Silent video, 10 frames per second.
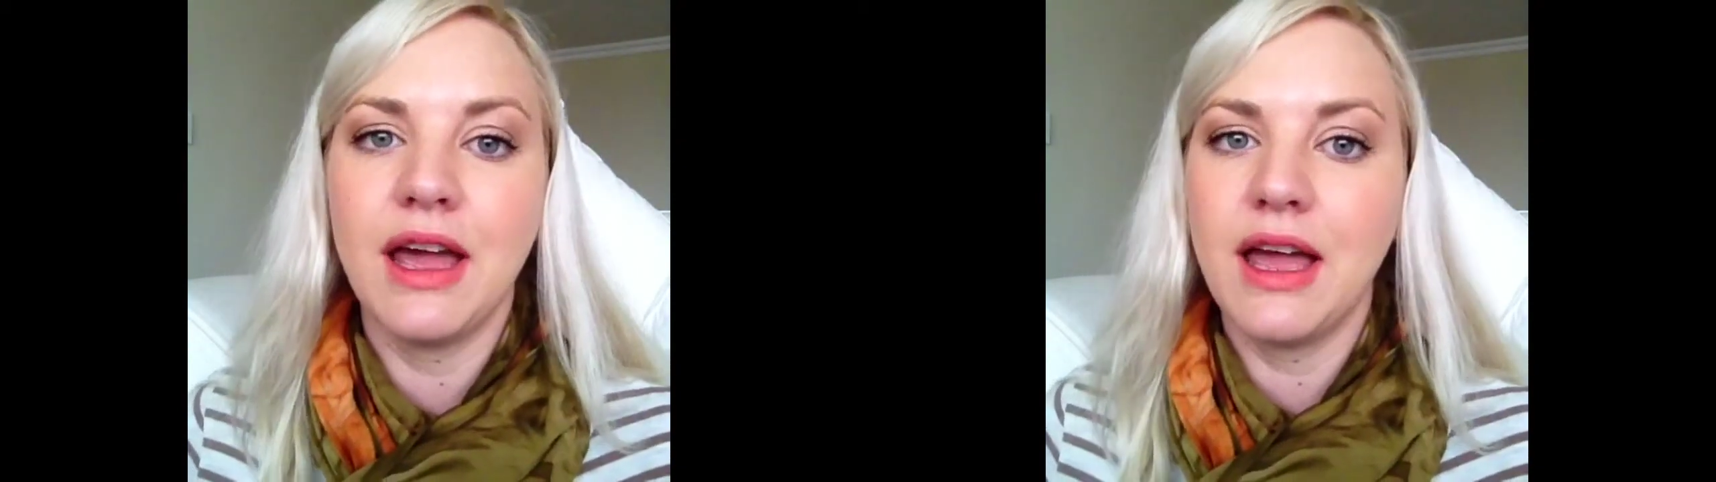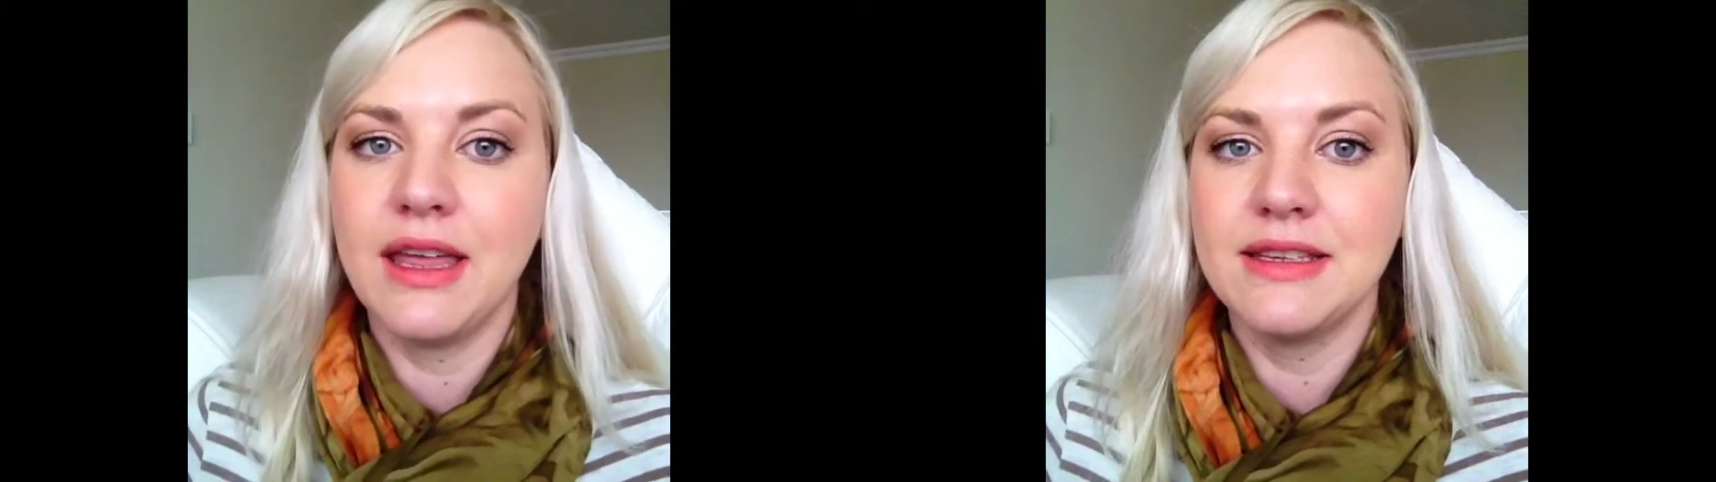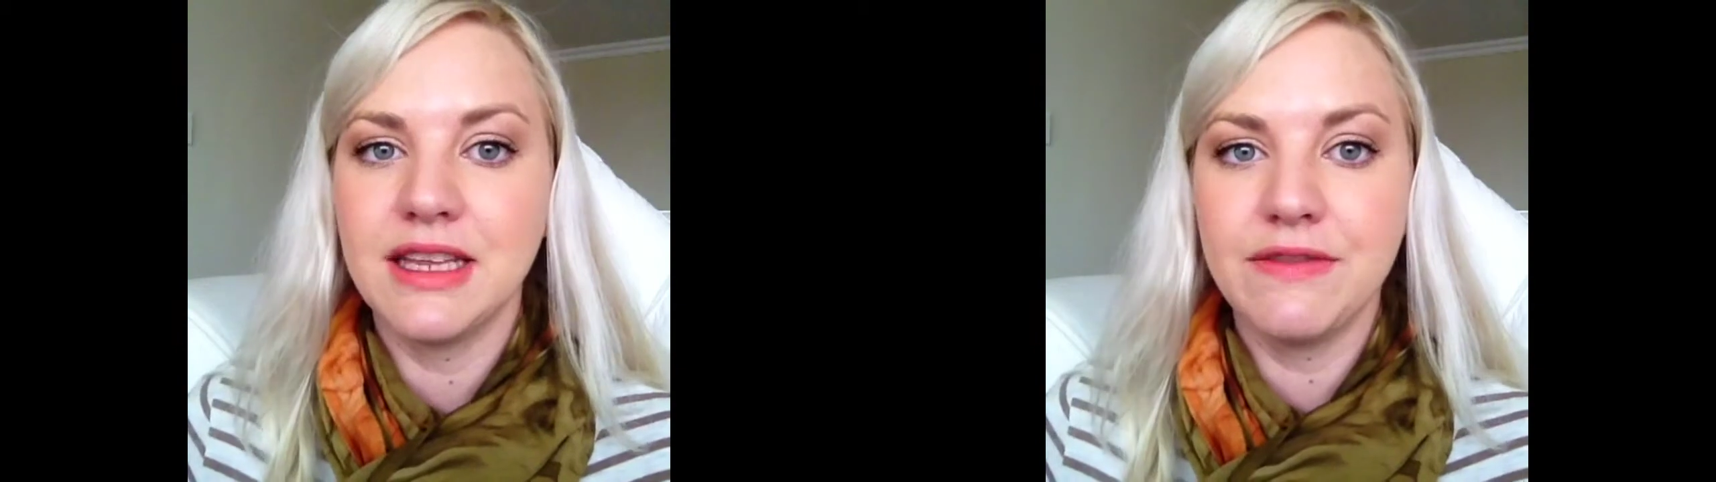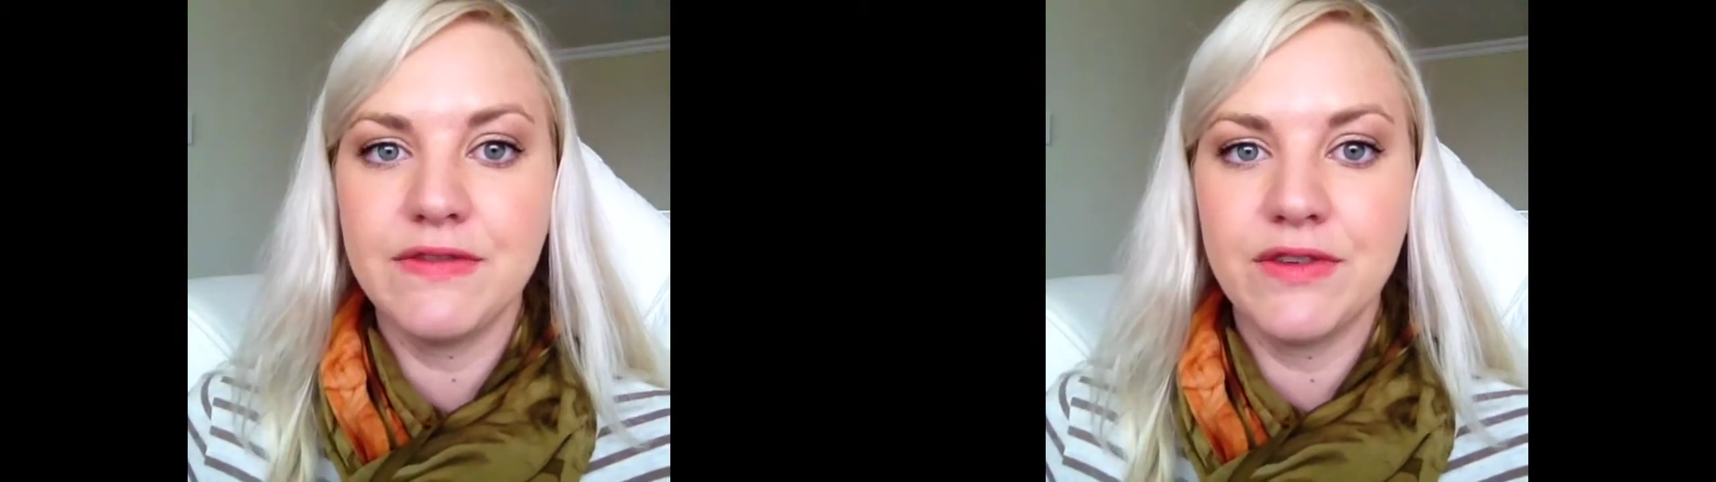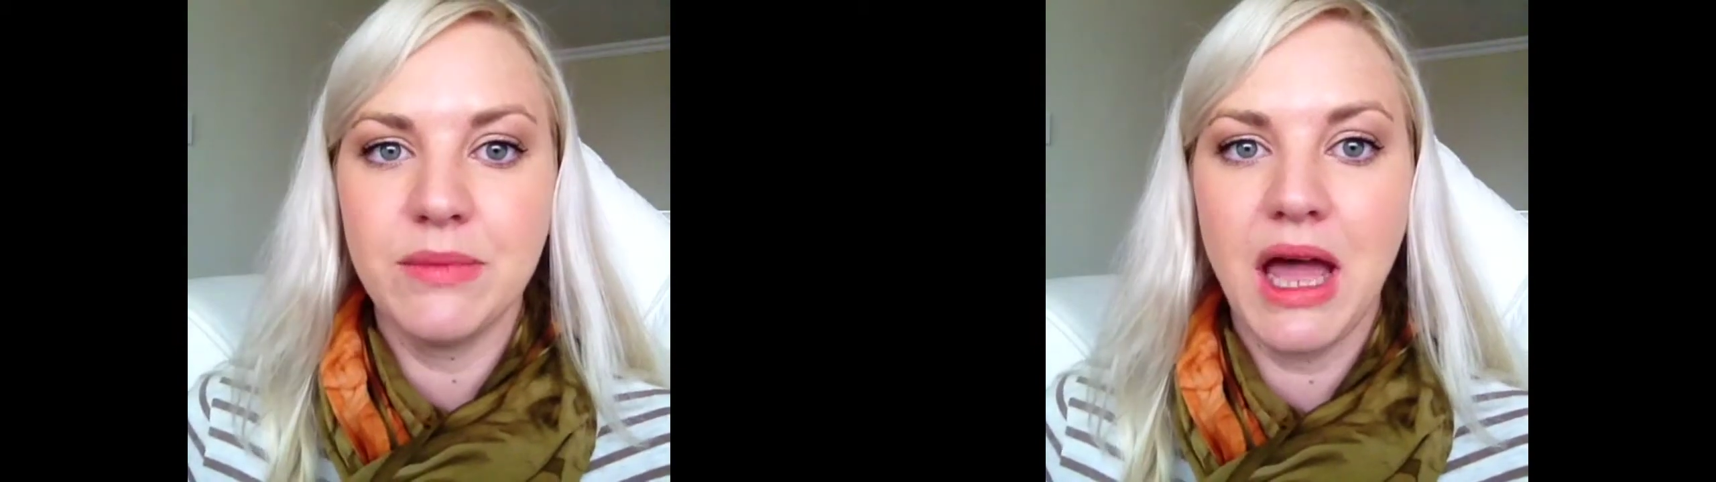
I suffer from